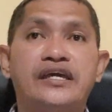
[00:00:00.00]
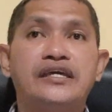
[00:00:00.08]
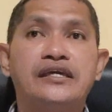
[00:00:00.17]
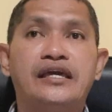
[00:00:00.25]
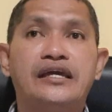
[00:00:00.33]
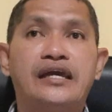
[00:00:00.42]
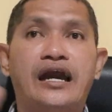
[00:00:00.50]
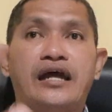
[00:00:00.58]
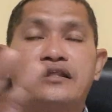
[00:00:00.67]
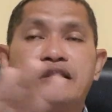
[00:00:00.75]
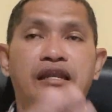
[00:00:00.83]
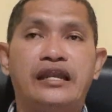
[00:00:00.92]
they
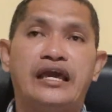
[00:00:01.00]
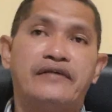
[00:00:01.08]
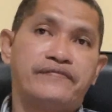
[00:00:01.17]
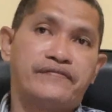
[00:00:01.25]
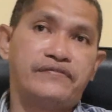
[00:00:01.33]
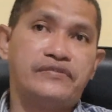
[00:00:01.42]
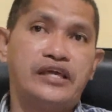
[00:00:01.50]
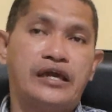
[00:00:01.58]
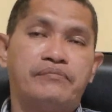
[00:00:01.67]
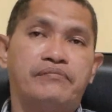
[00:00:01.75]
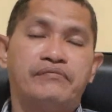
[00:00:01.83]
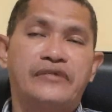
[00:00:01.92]
got less than